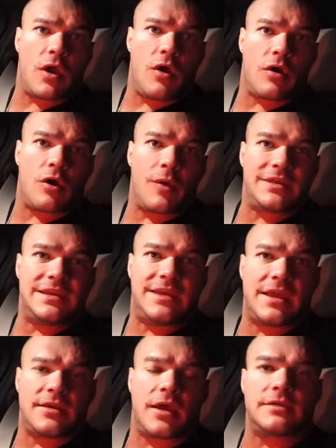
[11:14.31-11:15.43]
are on our way to
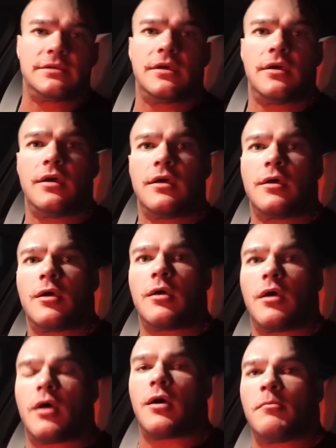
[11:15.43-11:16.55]
date night.
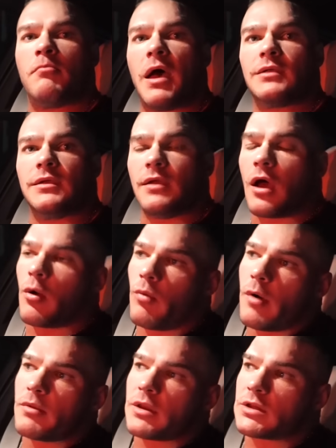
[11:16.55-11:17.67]
Matt did not
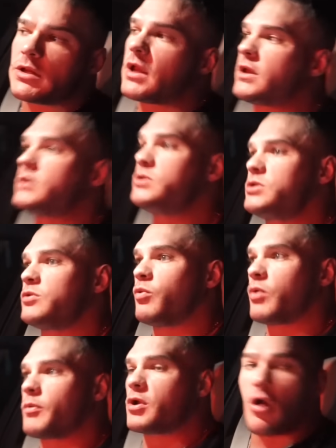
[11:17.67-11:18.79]
want me to change
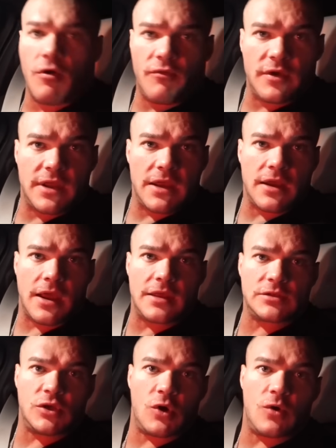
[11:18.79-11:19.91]
where we go for date
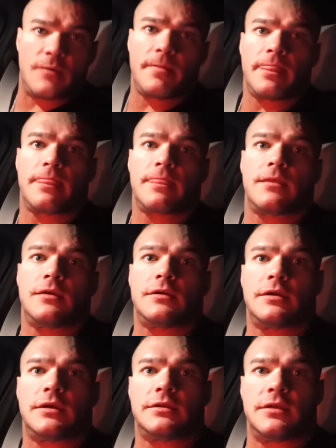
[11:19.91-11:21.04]
night, so
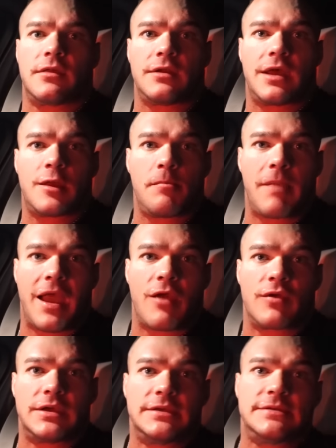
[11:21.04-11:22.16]
it's another night of
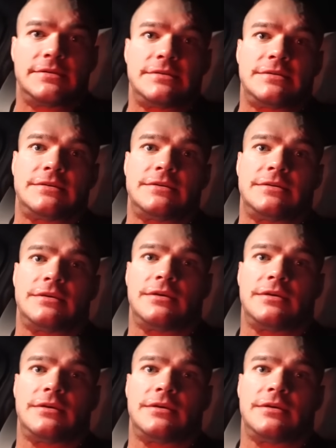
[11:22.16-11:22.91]
Barry's.